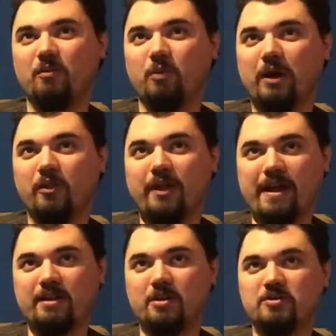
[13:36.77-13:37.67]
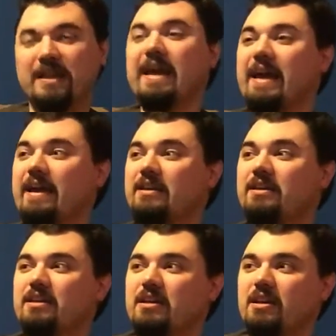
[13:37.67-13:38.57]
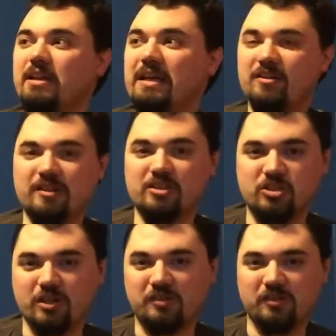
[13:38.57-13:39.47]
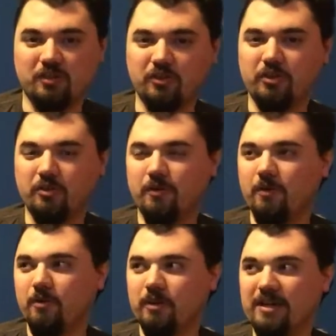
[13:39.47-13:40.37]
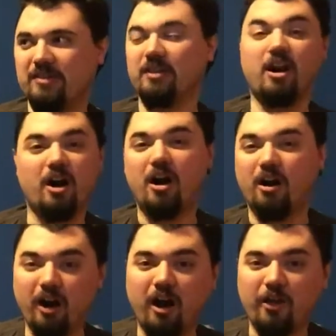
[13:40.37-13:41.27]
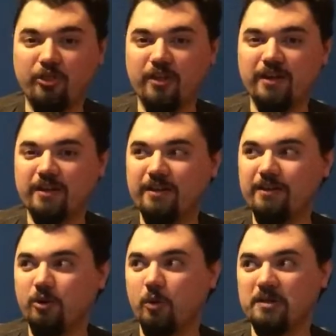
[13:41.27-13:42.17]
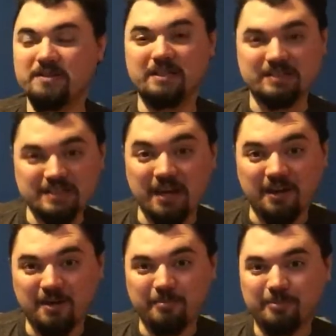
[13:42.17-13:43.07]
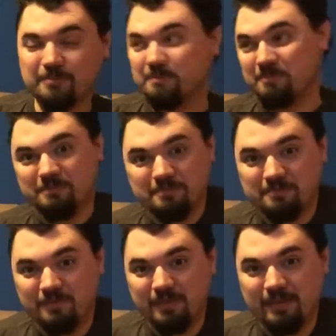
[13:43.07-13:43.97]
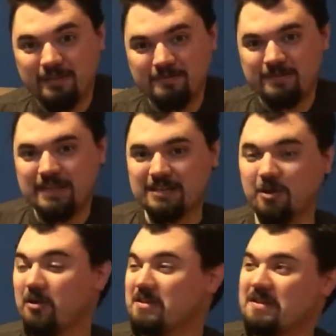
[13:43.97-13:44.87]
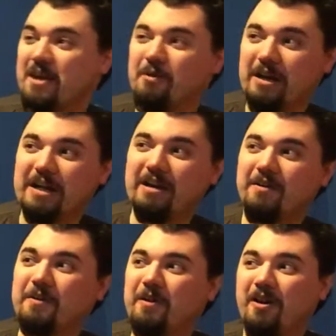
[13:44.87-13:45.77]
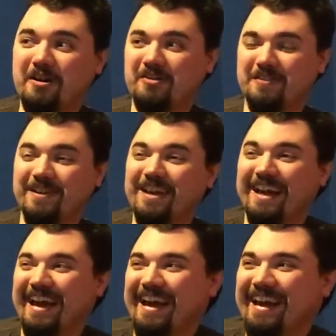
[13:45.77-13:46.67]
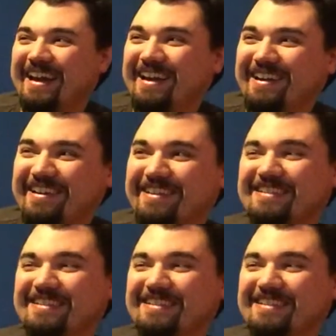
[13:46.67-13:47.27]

where that goes and is it just a little is it a ha ha thing or is it a setup it's hard to say right now, honestly.